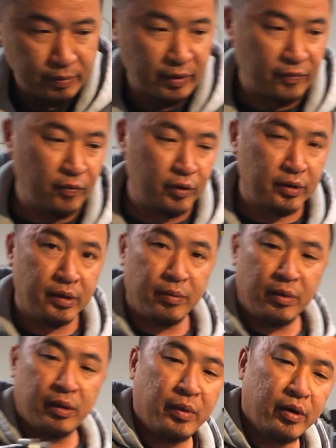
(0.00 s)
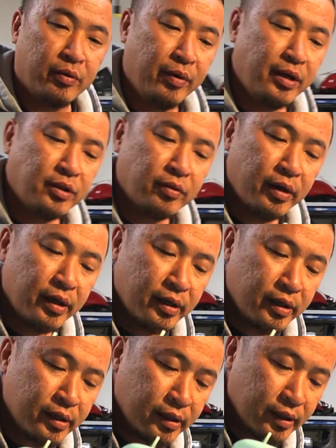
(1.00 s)
my 14mm wrench right
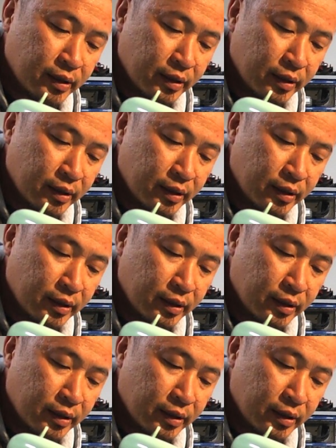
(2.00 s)
here,